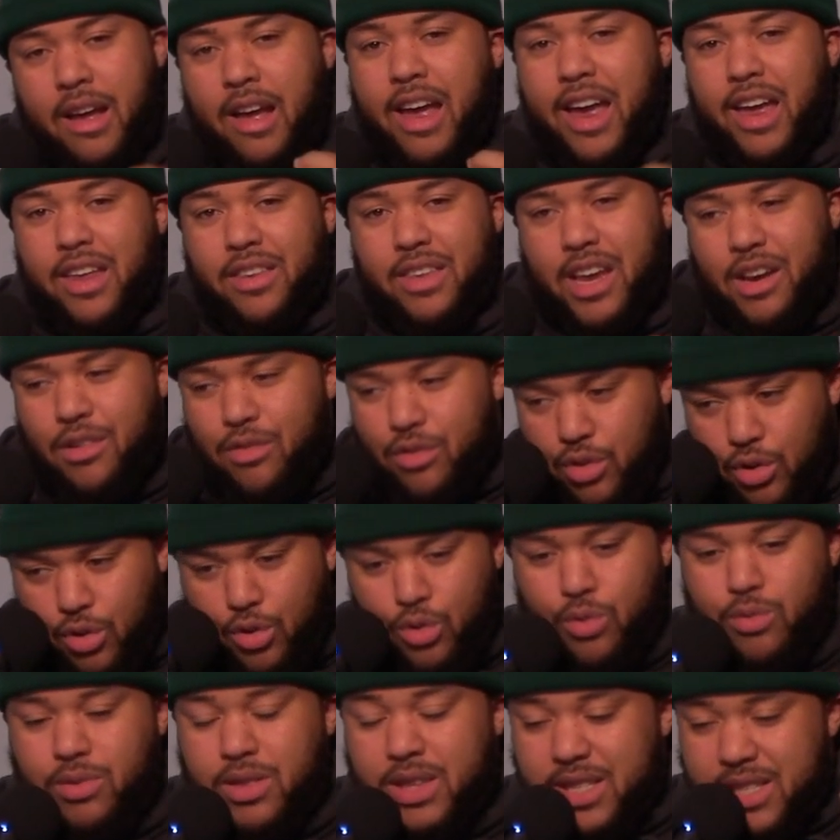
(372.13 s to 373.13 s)
and they
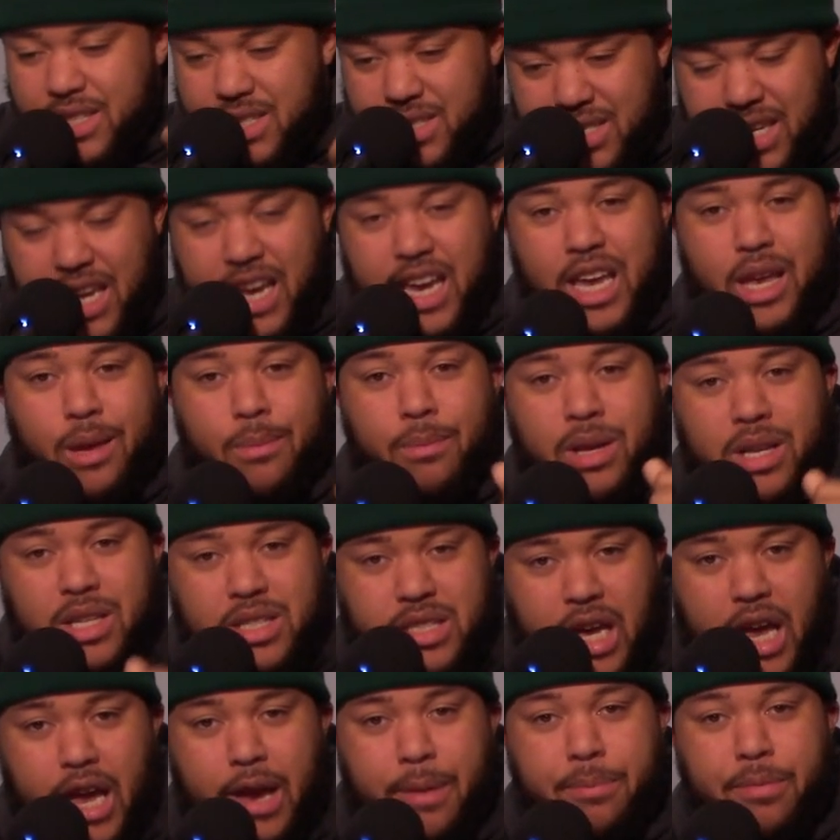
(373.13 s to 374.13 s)
recruit the same
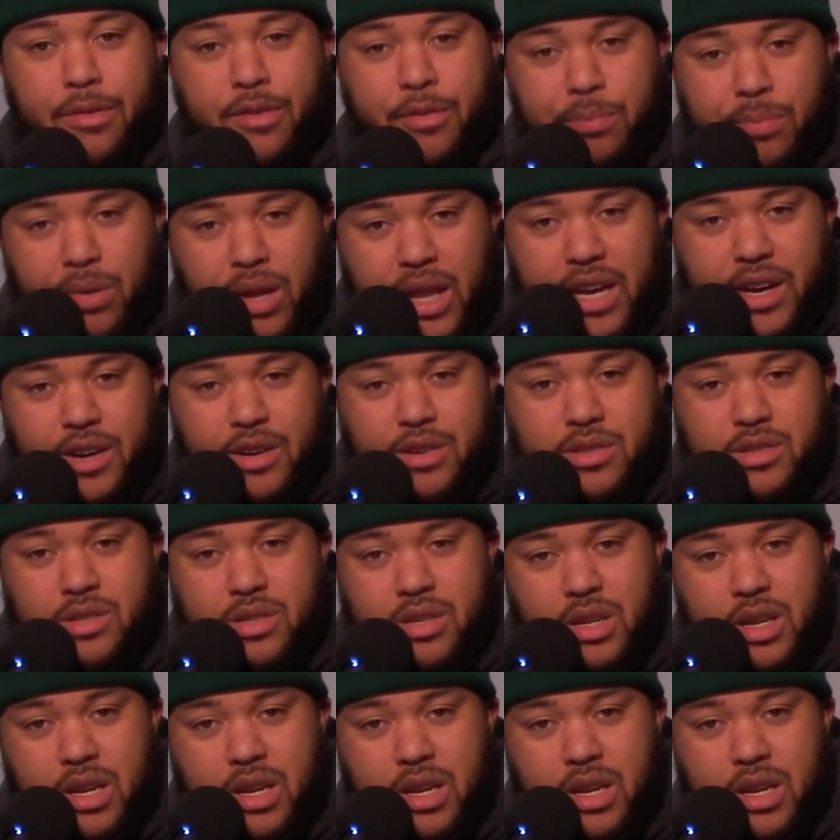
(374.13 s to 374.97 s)
type of players.